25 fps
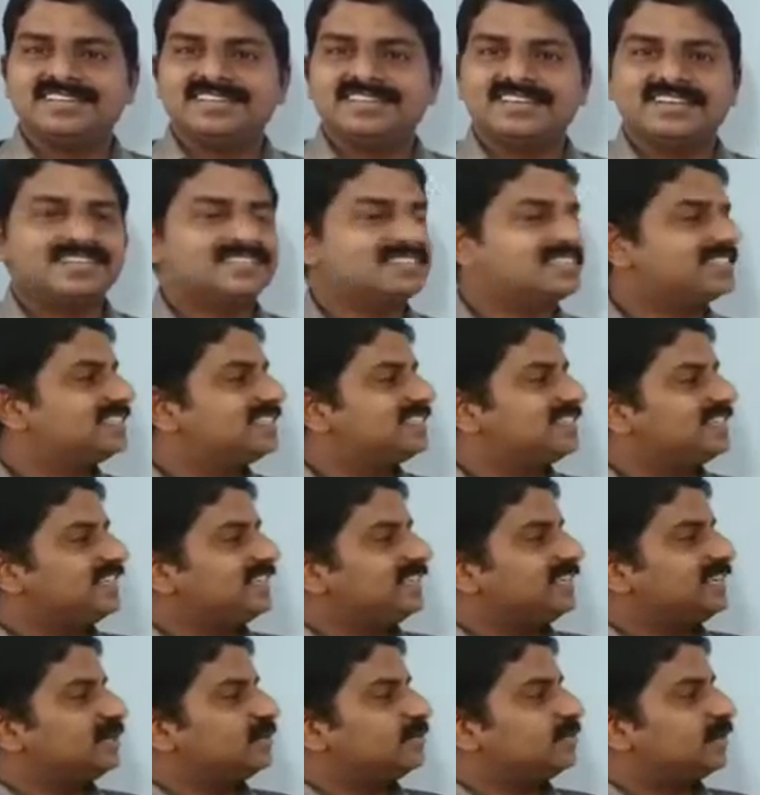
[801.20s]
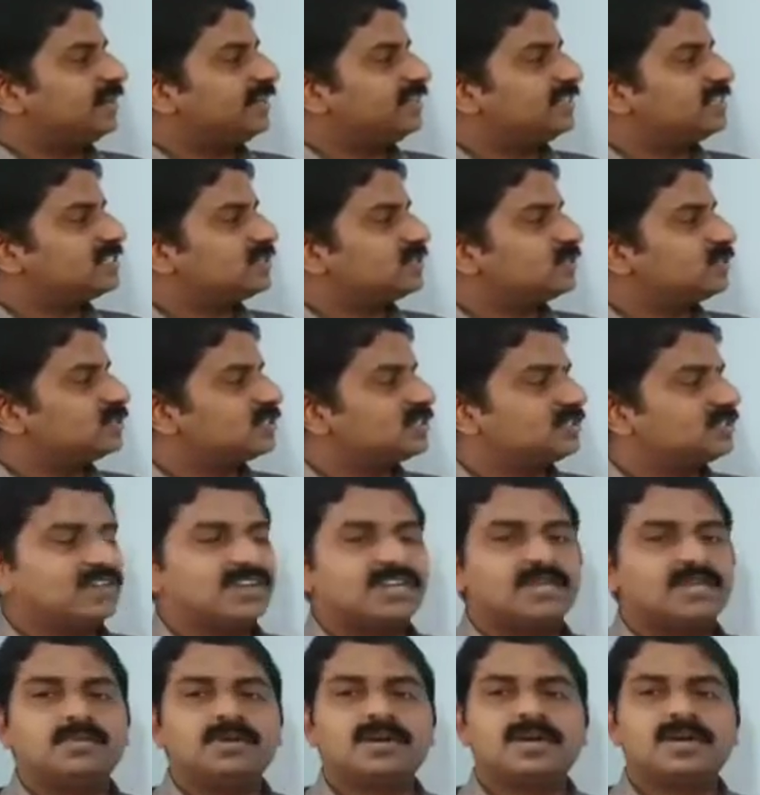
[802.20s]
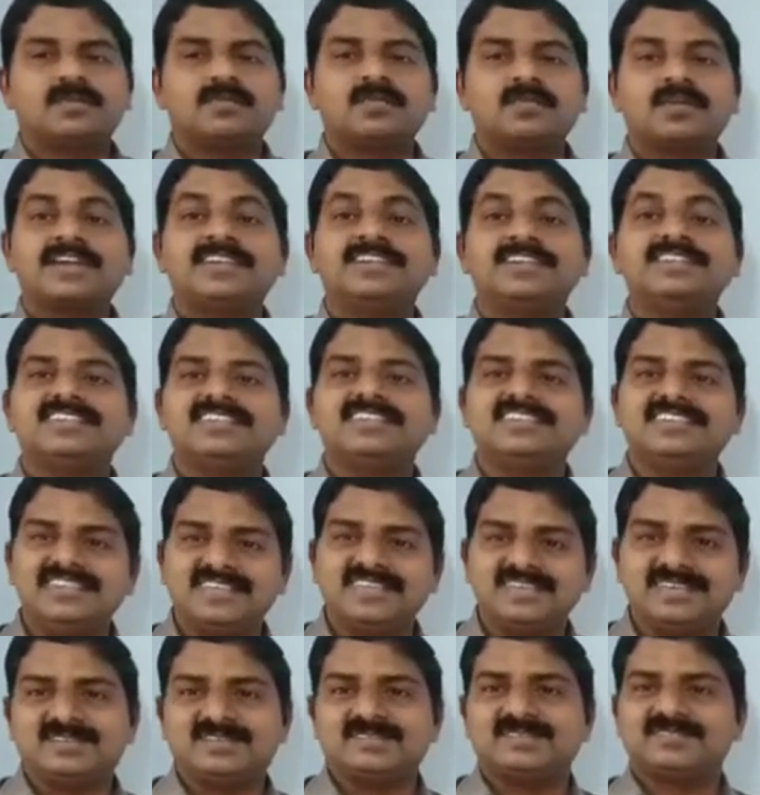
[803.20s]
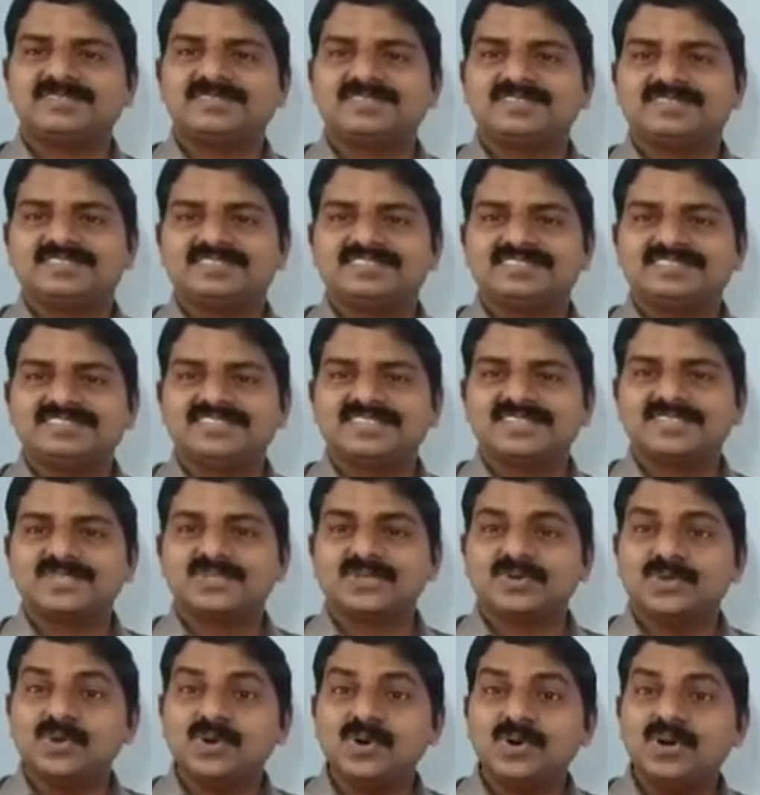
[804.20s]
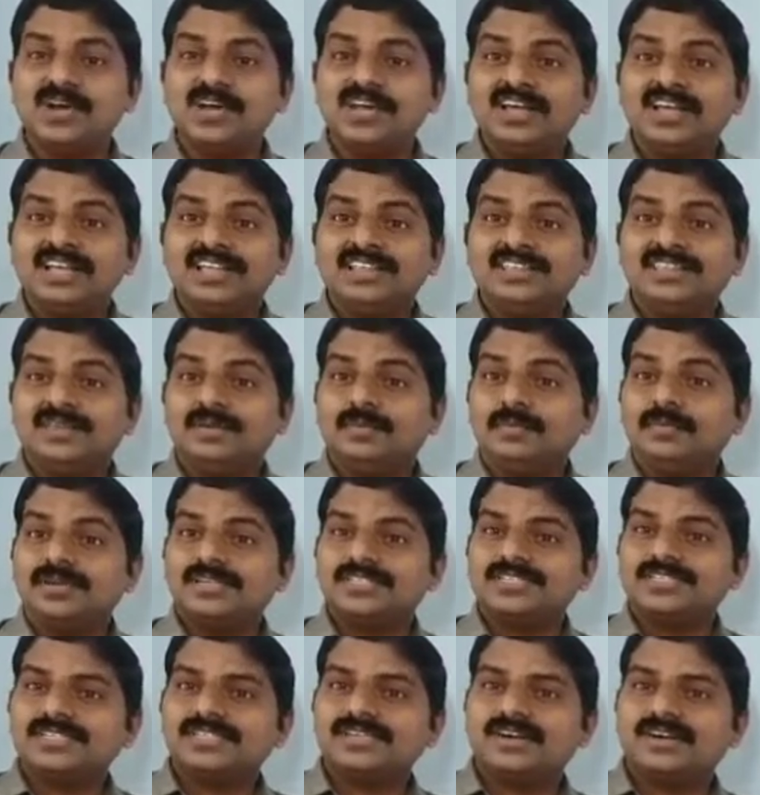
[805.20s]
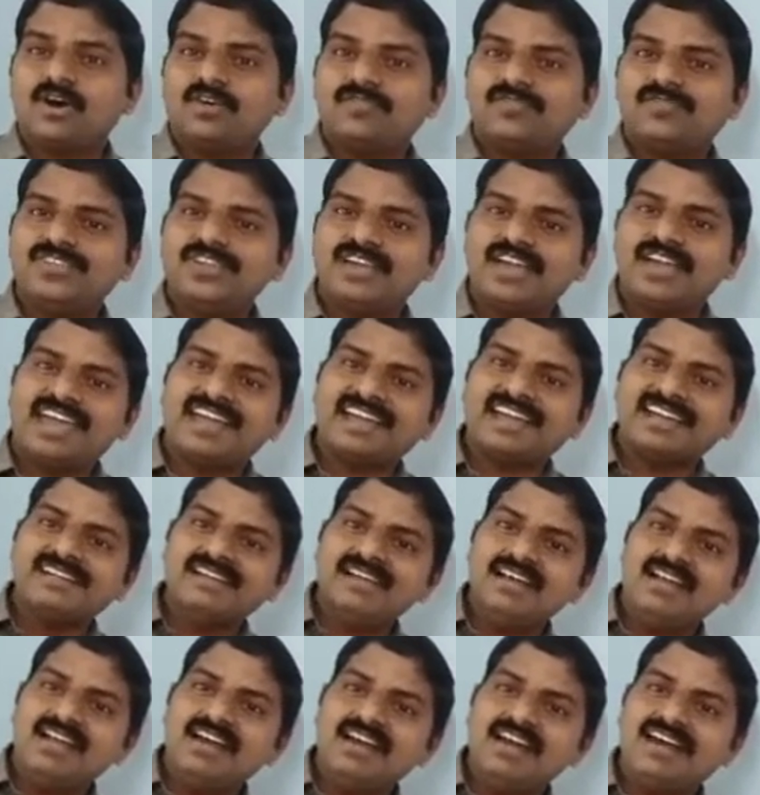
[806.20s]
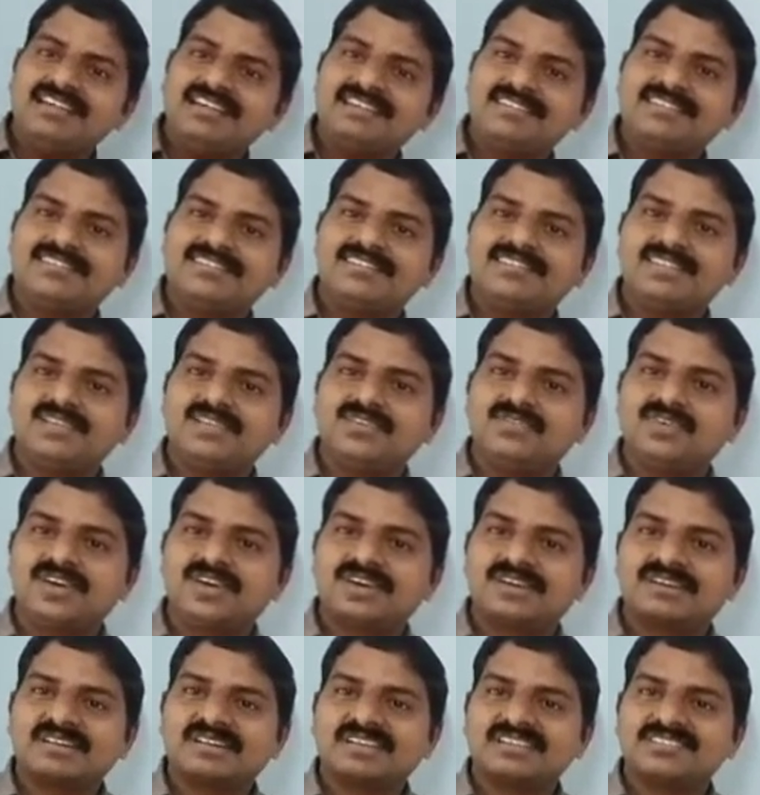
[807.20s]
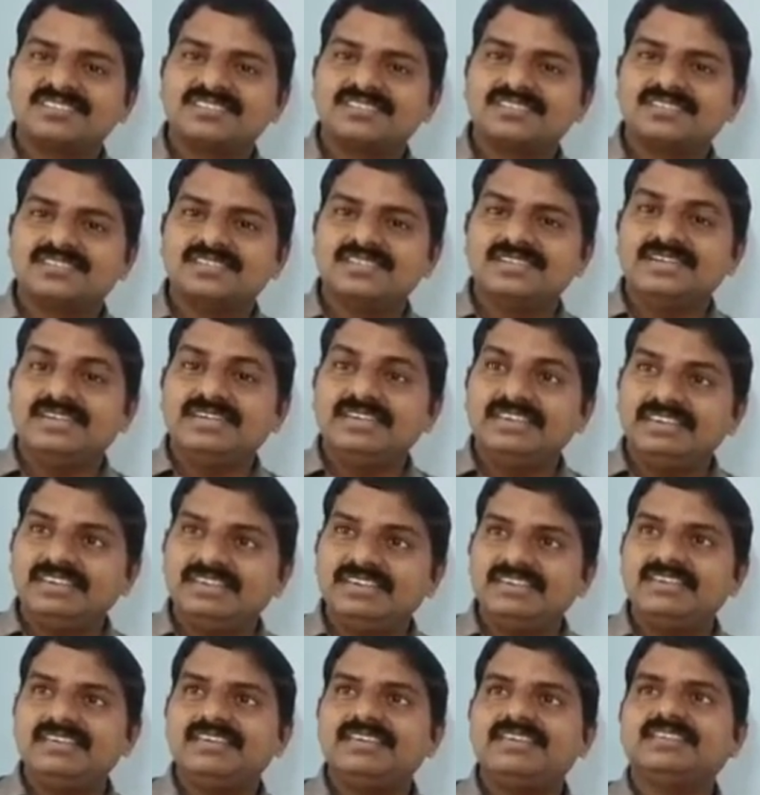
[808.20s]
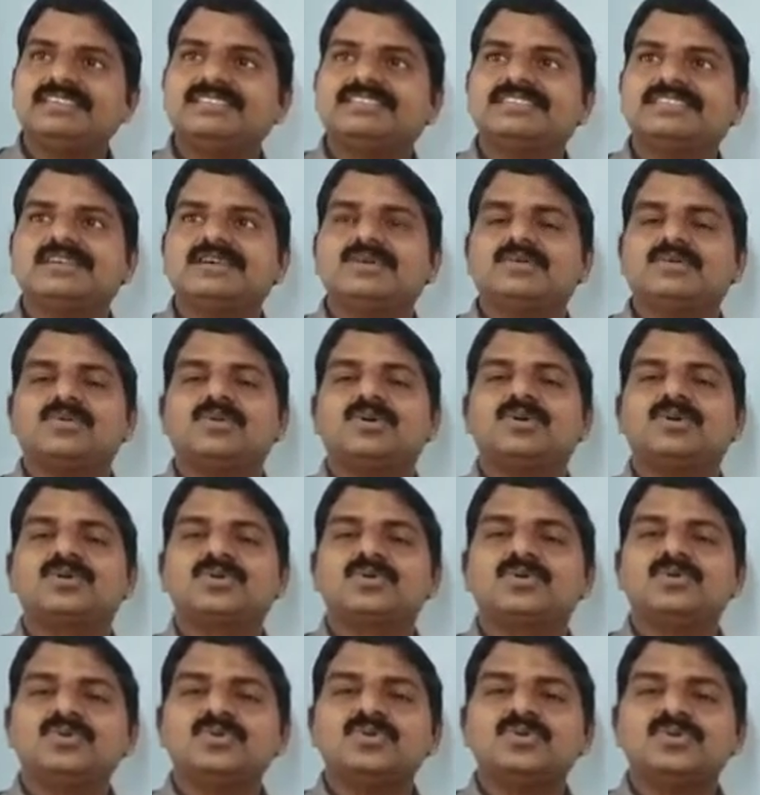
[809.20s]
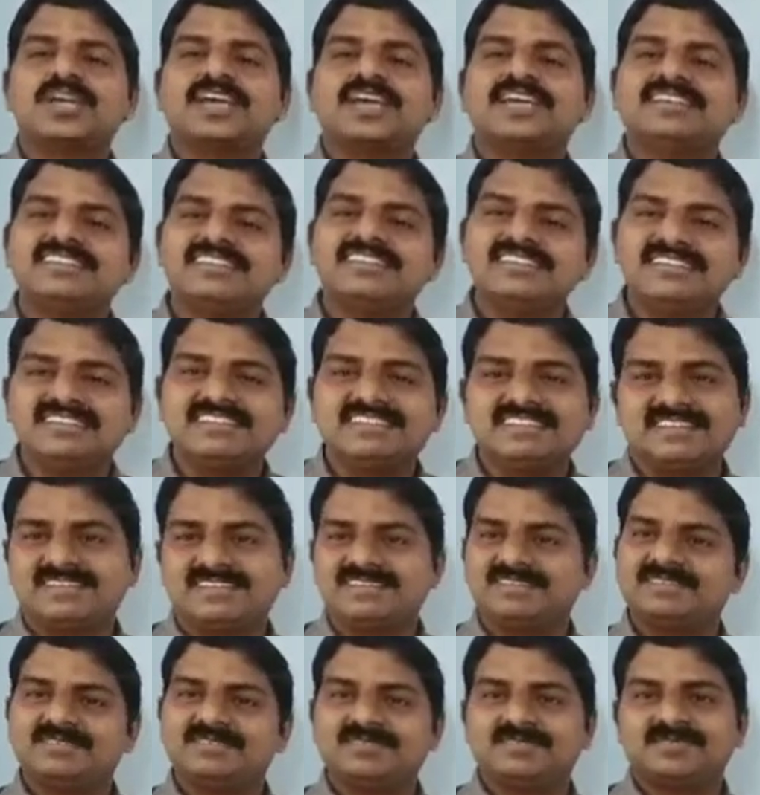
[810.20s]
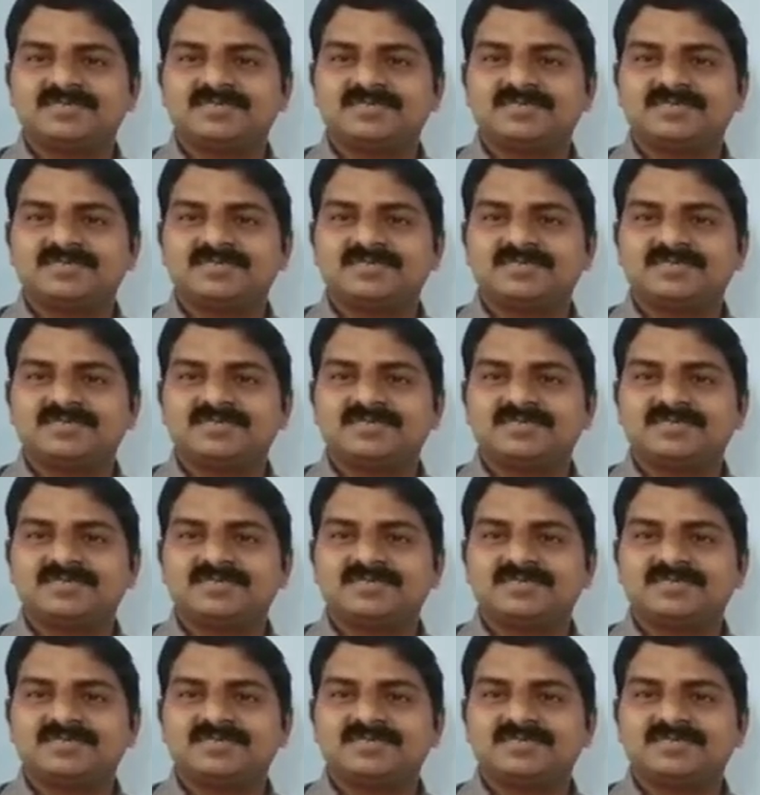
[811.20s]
360 degree minus 270 become 90 degree. So, the measure of the angle at the vertex D is equal to 90 degree.